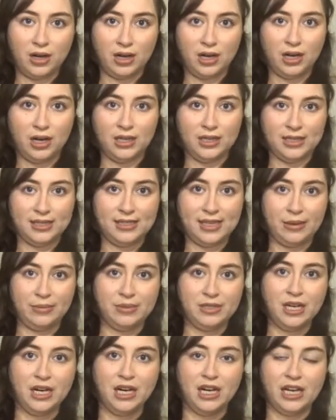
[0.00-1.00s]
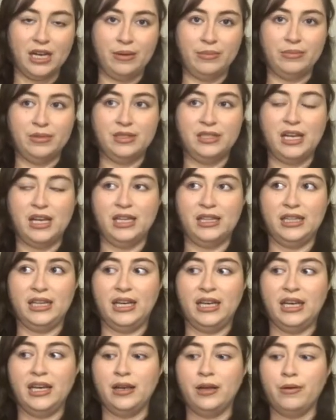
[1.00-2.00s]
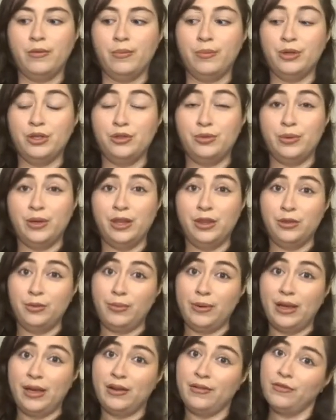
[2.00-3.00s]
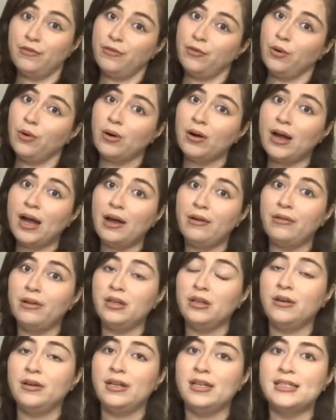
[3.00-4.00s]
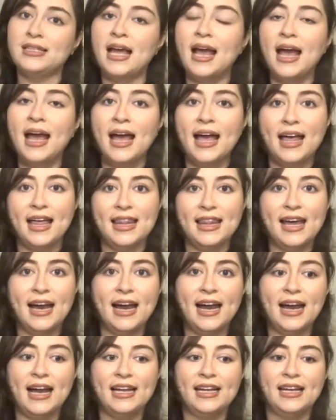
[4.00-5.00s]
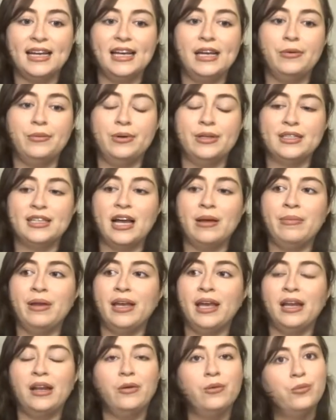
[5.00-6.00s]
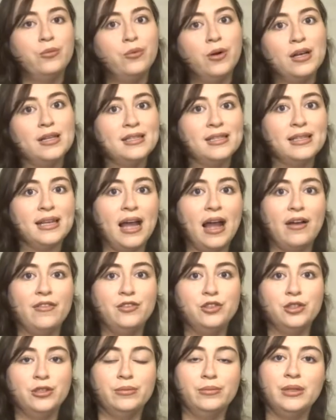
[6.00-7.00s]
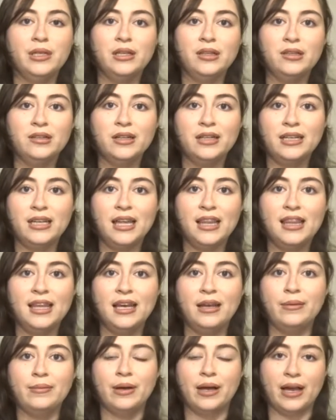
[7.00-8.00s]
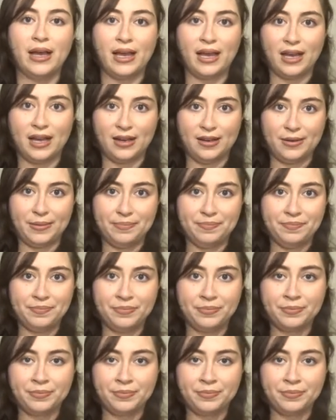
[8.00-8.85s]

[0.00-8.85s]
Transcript: the same time daily between 3 and 4. I would notice that it was coming in. It wasn't after a meal or anything. My